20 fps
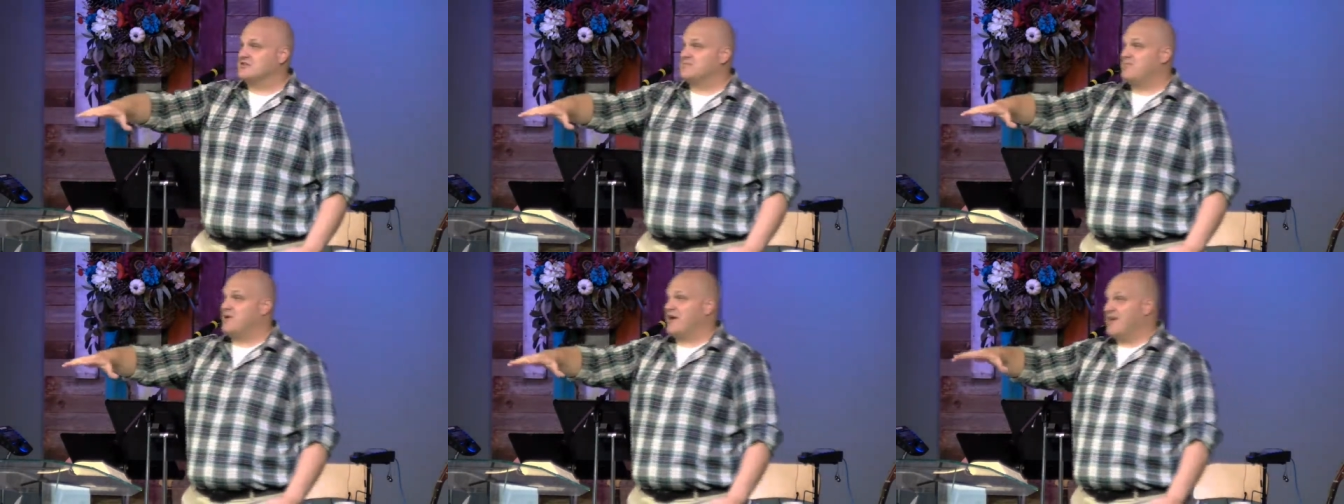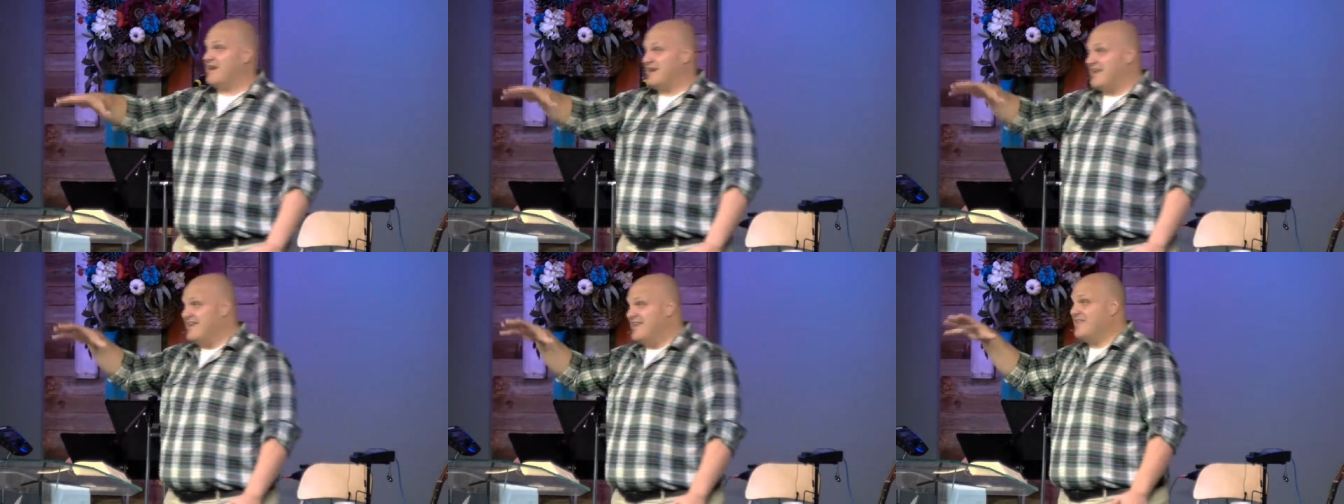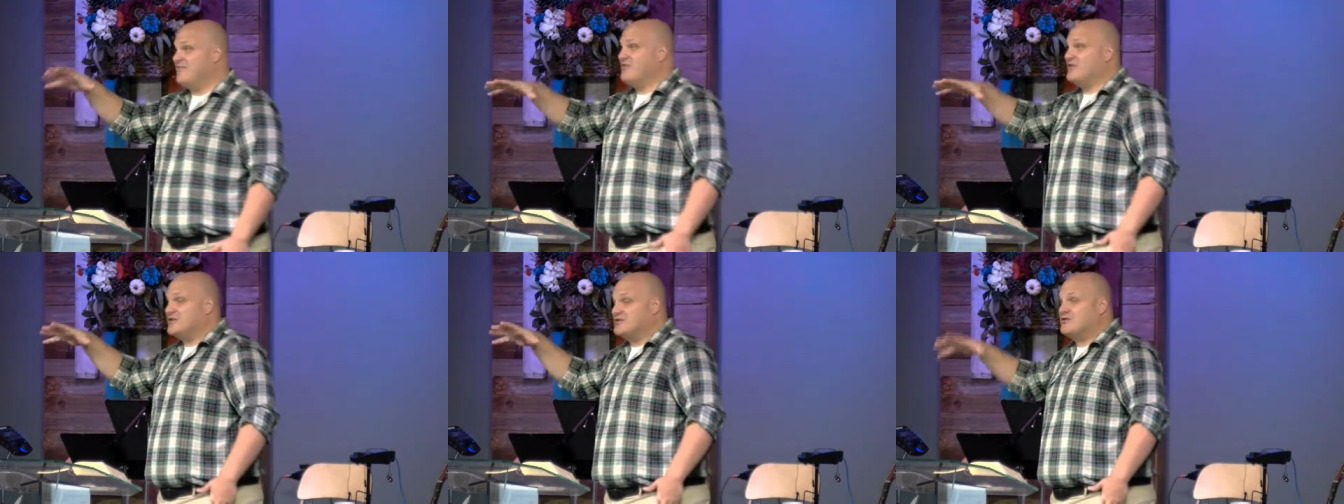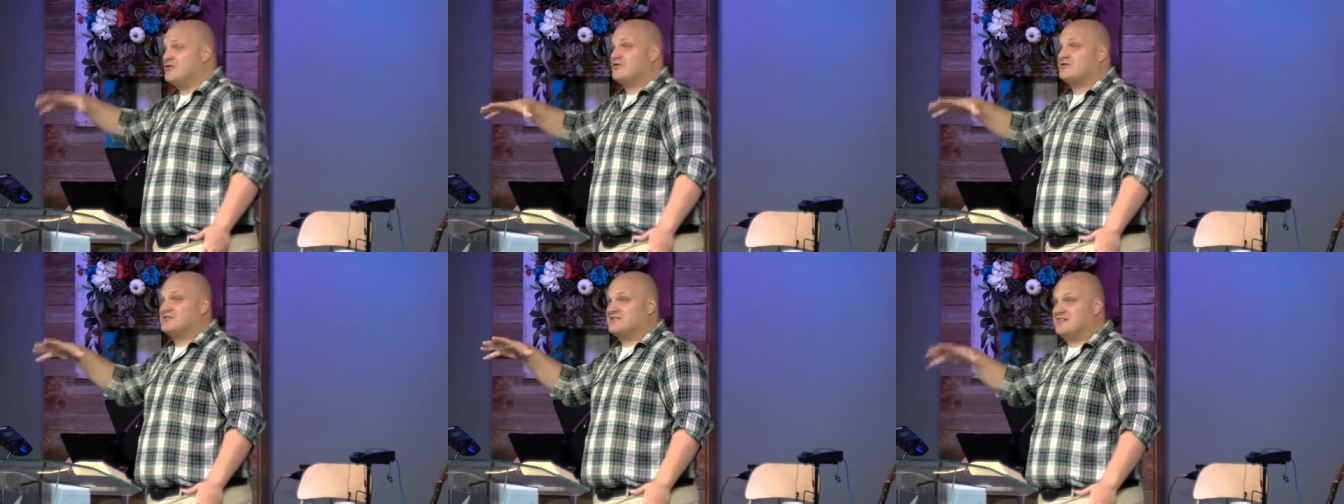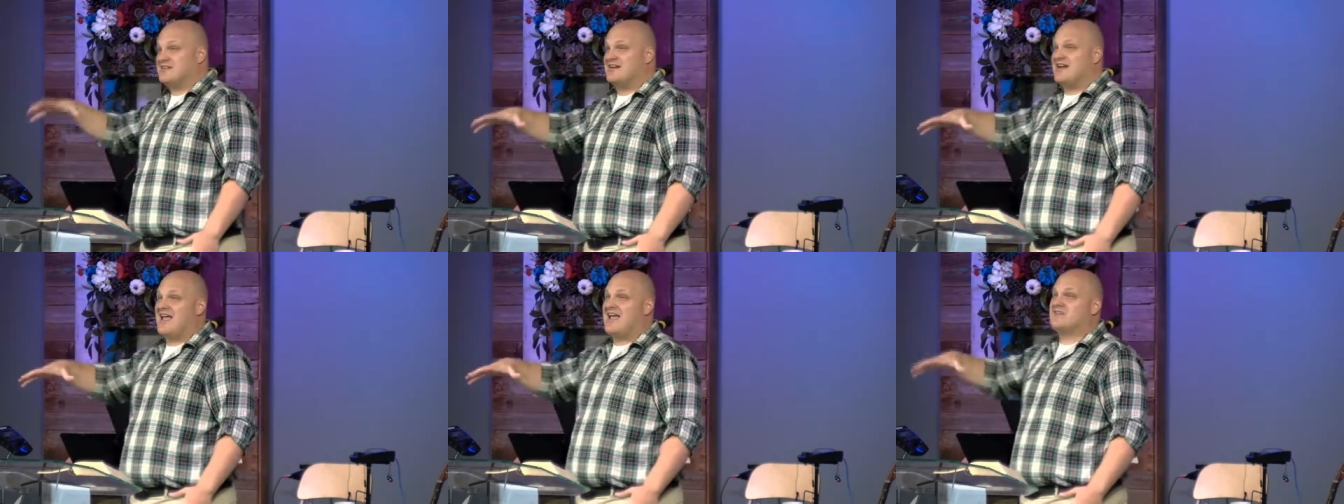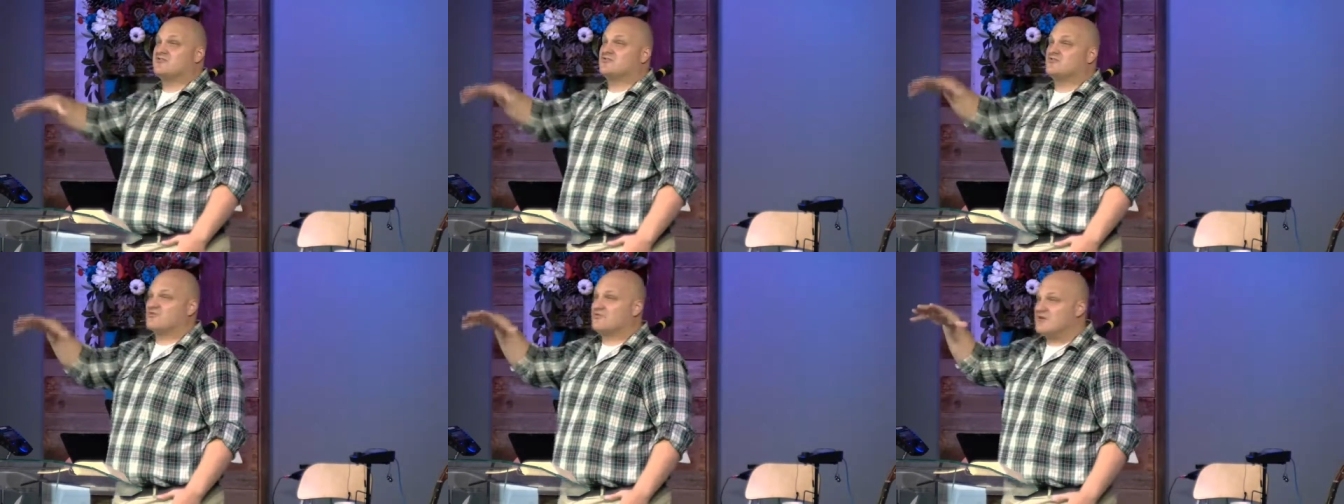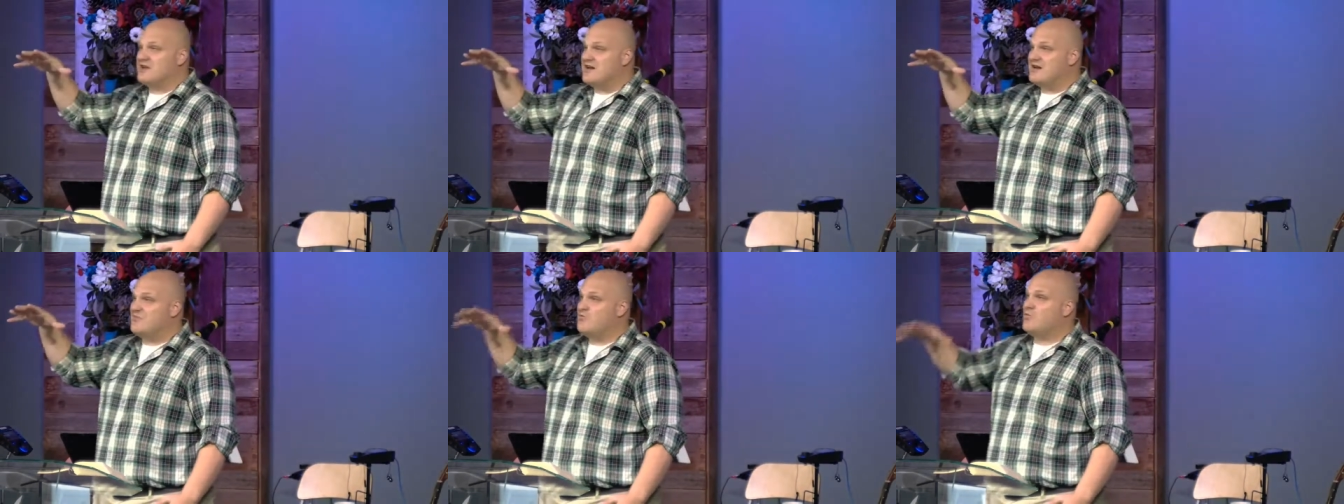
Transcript: but in the Church of the Nazarene,